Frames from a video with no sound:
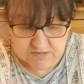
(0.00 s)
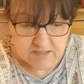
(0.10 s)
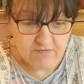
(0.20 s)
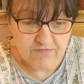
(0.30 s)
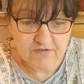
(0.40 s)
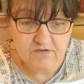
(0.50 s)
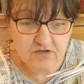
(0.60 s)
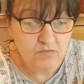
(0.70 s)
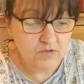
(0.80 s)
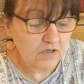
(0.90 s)
Now if I do
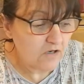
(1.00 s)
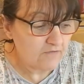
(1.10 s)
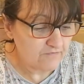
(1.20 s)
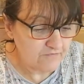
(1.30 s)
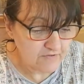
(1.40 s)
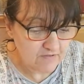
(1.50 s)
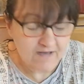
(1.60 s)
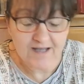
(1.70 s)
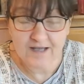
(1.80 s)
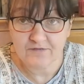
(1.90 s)
can't figure
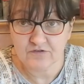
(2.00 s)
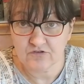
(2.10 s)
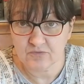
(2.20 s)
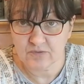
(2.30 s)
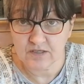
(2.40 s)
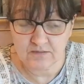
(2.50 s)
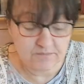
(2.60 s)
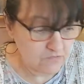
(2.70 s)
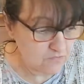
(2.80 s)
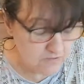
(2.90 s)
out how to do it,
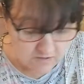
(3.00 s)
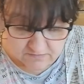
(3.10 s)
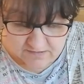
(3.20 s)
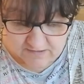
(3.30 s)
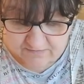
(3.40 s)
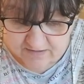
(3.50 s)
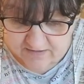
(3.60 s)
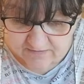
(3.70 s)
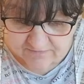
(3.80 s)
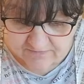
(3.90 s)
or can't get the
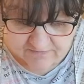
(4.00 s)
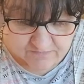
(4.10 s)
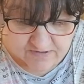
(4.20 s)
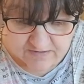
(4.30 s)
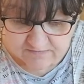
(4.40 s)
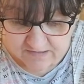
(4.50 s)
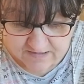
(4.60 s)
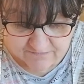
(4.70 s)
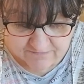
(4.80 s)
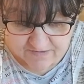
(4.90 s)
hang of it, somebody else,
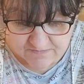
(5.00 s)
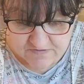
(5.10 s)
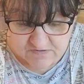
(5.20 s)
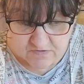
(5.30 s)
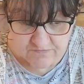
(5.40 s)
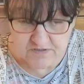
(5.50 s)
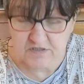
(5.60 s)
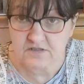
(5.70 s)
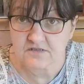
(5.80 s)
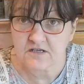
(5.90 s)
Claire Phillips, has offered
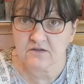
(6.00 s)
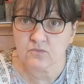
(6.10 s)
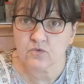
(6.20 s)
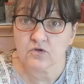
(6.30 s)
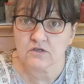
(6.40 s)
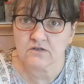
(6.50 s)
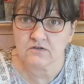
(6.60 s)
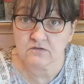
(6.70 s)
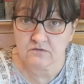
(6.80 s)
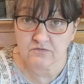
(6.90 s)
to take the wool and do
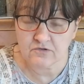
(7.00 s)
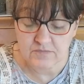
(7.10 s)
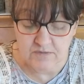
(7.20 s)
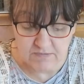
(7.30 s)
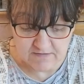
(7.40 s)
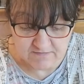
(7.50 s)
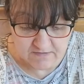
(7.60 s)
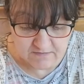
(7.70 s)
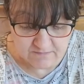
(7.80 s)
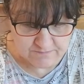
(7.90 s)
it for me, bless
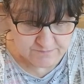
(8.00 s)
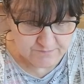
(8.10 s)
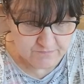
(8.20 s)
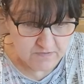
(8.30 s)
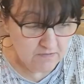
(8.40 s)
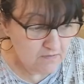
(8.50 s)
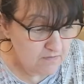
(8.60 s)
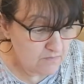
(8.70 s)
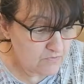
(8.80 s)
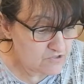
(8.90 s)
her.
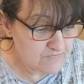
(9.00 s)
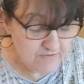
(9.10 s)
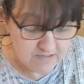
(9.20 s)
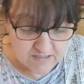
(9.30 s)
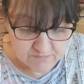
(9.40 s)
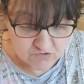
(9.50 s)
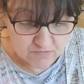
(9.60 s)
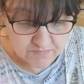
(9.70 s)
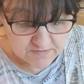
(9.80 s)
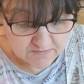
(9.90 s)
Which if I keep
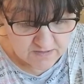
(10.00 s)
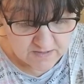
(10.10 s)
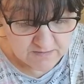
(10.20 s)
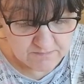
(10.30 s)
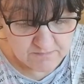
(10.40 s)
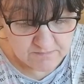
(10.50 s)
dropping um,